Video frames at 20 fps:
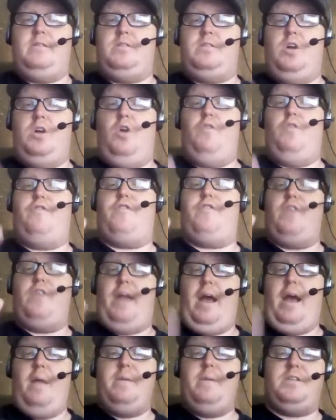So for
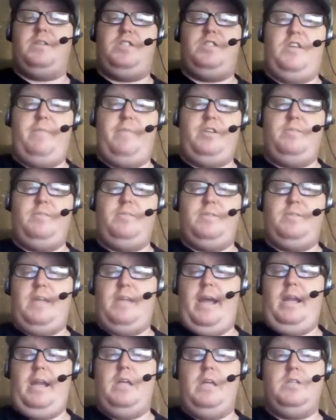now, this is Jeff Meacham
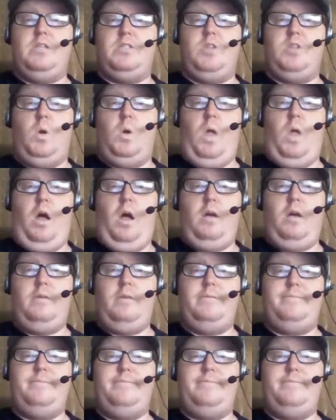saying so long.